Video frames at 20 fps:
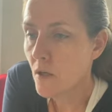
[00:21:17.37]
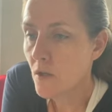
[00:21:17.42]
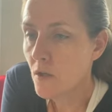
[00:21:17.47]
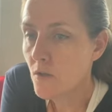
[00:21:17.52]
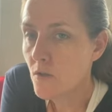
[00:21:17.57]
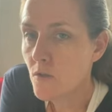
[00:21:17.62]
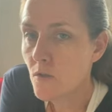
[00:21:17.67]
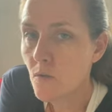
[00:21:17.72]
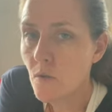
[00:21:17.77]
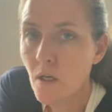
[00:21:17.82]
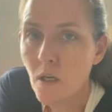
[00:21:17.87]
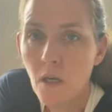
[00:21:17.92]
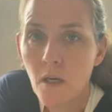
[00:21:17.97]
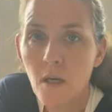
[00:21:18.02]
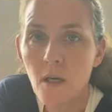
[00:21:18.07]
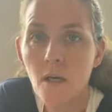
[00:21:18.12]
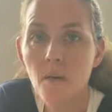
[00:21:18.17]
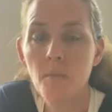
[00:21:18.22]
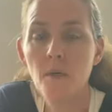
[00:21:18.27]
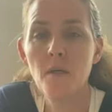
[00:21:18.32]
So
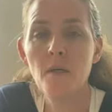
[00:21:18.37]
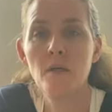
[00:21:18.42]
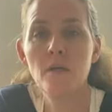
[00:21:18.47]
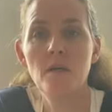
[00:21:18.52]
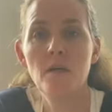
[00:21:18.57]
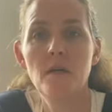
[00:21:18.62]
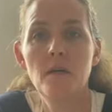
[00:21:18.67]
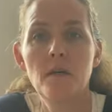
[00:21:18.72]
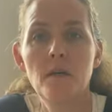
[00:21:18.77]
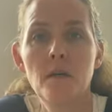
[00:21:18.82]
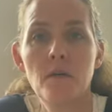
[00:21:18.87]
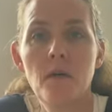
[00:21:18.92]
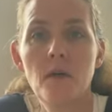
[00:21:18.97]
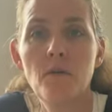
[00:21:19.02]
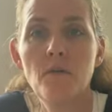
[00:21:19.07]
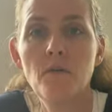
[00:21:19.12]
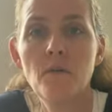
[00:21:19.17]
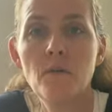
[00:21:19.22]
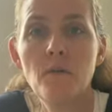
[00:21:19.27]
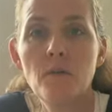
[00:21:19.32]
yeah, I mean, I
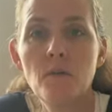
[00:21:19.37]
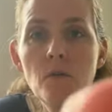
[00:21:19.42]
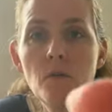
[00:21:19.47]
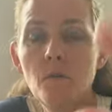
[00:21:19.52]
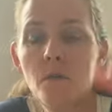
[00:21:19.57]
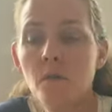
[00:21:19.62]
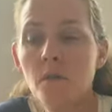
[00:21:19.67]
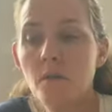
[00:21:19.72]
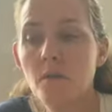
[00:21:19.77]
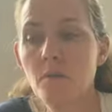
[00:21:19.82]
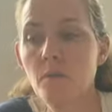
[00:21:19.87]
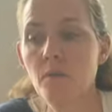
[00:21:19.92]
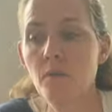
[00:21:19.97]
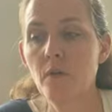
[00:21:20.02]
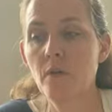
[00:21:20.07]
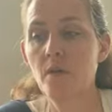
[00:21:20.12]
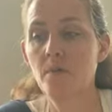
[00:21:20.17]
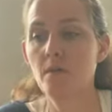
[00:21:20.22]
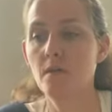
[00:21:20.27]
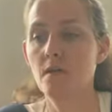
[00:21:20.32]
really just wanted to
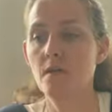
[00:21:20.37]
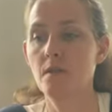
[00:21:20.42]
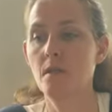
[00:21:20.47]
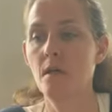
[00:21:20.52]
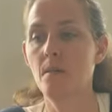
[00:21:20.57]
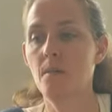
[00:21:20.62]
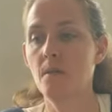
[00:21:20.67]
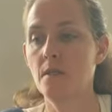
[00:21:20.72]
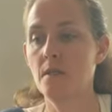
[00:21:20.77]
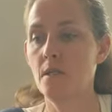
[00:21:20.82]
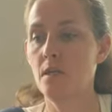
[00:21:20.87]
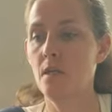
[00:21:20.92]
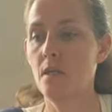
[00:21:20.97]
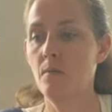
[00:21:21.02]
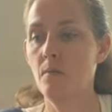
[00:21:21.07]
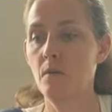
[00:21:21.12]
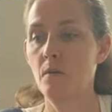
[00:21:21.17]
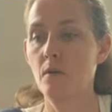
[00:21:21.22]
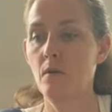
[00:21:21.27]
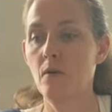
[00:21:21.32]
bring up this topic today
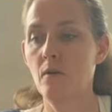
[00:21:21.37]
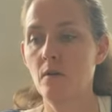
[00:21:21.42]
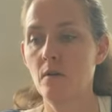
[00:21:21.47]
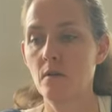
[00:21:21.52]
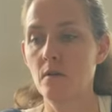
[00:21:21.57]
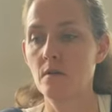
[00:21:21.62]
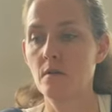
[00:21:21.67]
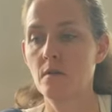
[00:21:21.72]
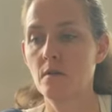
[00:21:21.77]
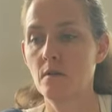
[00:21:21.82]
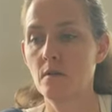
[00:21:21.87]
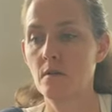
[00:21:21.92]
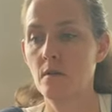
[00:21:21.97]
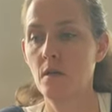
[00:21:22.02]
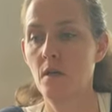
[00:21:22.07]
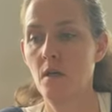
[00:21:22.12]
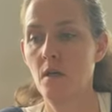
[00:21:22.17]
because